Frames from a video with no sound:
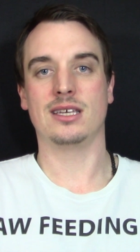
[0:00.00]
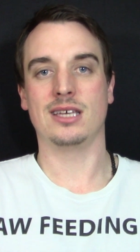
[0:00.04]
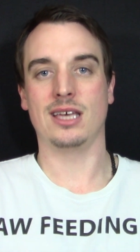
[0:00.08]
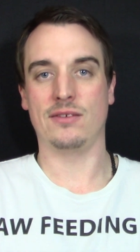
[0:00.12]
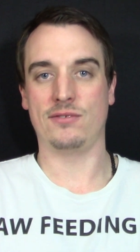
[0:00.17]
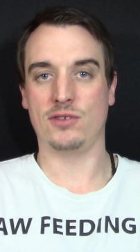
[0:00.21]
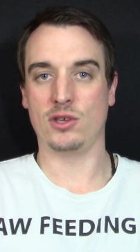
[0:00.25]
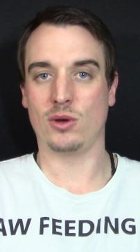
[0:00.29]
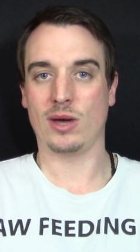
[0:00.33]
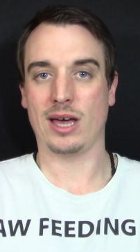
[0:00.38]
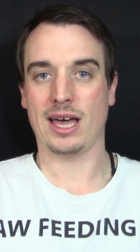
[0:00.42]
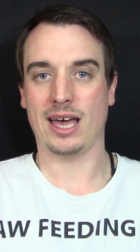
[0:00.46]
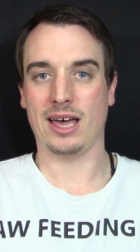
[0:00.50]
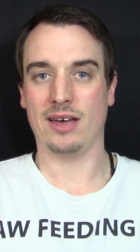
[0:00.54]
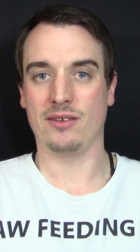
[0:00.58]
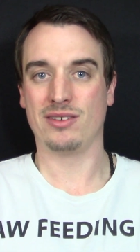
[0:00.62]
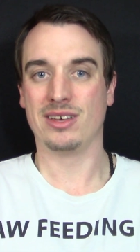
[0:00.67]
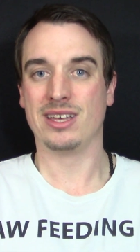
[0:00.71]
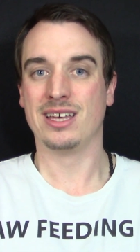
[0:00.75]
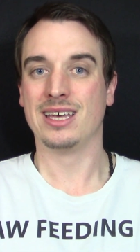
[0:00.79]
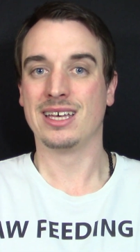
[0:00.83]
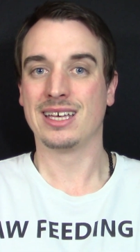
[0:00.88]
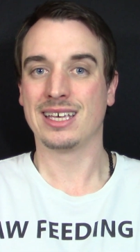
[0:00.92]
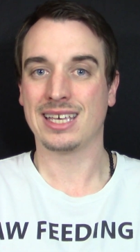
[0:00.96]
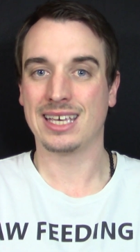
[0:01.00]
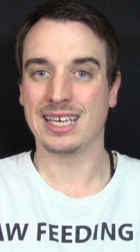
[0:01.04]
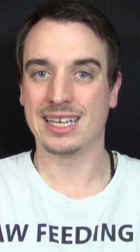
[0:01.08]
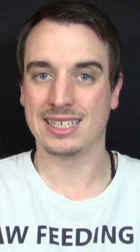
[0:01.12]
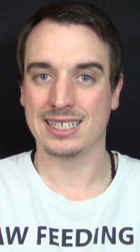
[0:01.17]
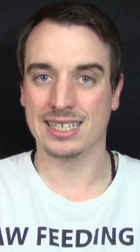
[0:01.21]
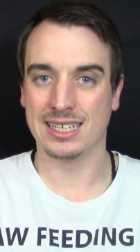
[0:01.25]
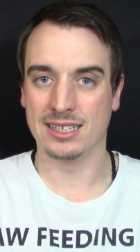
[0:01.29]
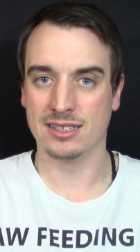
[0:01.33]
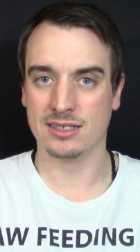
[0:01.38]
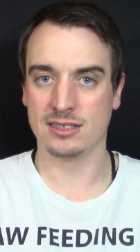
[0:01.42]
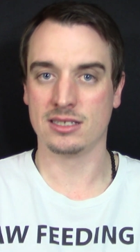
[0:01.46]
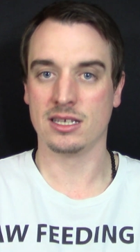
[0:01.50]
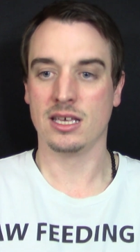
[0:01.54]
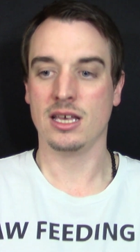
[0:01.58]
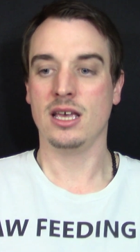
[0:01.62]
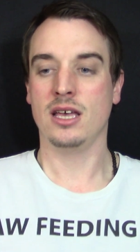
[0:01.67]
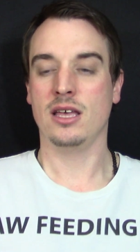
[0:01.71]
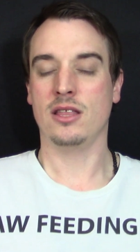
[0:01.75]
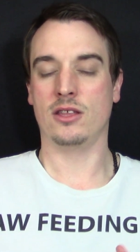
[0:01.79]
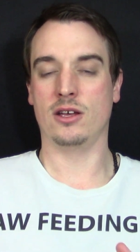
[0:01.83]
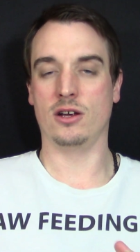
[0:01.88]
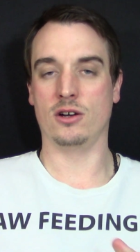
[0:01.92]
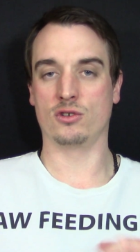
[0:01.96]
If you have kittens,
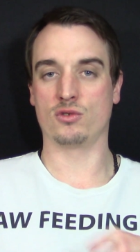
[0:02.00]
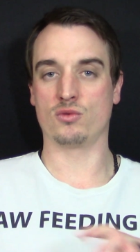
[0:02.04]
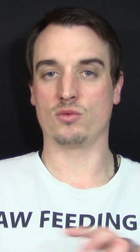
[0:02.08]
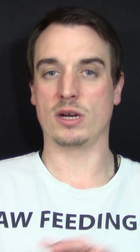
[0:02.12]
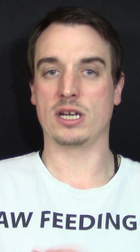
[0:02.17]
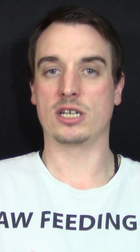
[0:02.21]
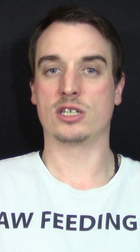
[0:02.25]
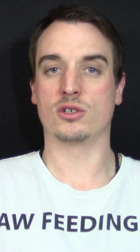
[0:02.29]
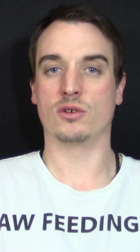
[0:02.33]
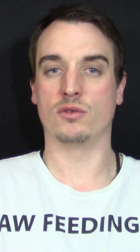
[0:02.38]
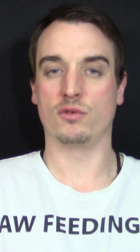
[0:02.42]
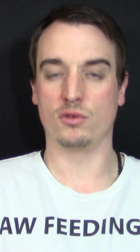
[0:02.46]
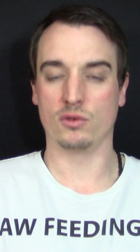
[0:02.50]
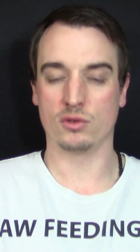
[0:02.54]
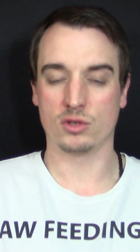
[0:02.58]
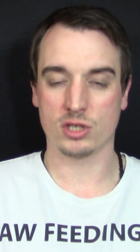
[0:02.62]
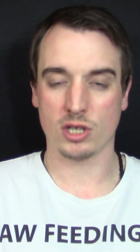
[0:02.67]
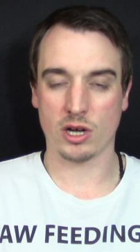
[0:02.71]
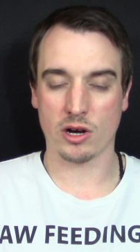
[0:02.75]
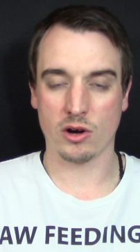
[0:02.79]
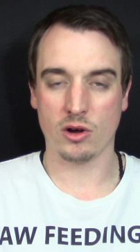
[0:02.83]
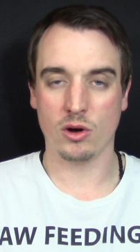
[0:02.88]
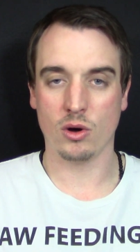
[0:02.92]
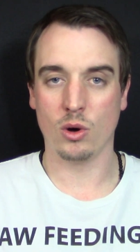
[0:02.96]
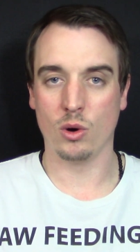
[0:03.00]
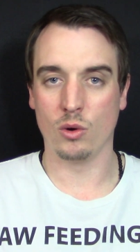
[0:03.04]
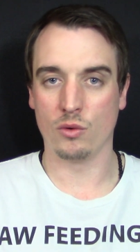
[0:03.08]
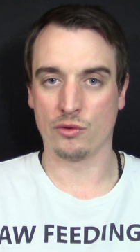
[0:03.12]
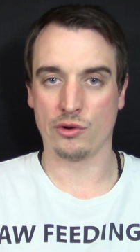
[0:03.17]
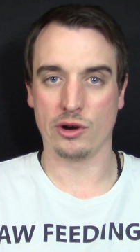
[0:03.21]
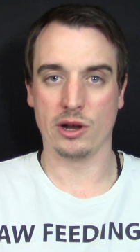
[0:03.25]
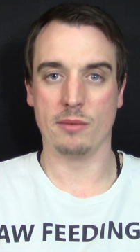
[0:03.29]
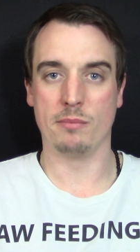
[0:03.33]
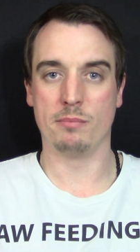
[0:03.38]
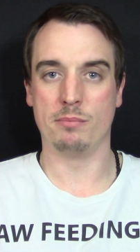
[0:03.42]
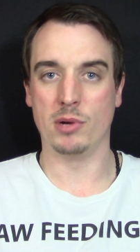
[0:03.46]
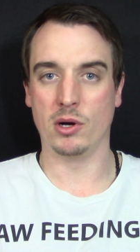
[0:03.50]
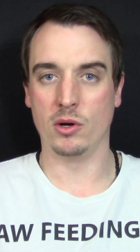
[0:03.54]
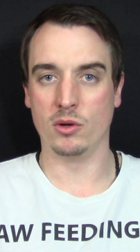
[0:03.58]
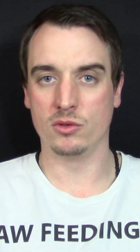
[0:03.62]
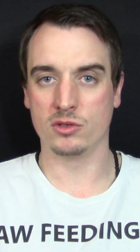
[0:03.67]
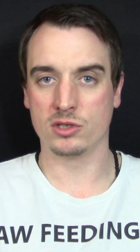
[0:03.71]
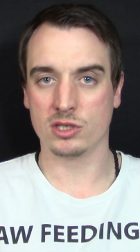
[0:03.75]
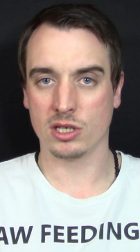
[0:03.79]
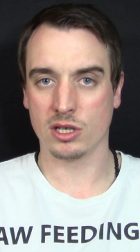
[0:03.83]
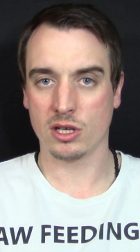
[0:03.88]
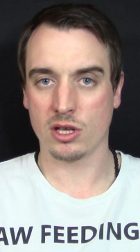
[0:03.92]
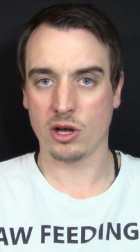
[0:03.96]
there's Rachel Fusaro over at
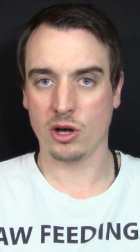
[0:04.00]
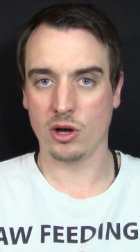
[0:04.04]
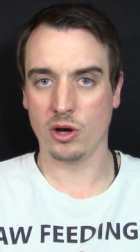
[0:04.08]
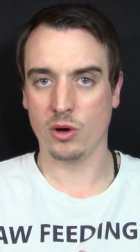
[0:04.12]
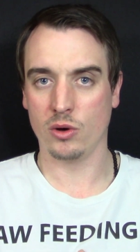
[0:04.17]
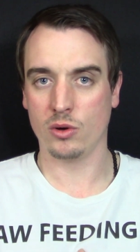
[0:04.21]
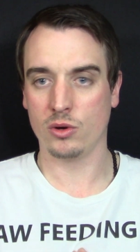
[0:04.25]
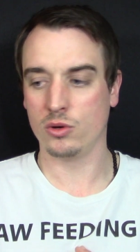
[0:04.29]
Bones & Co.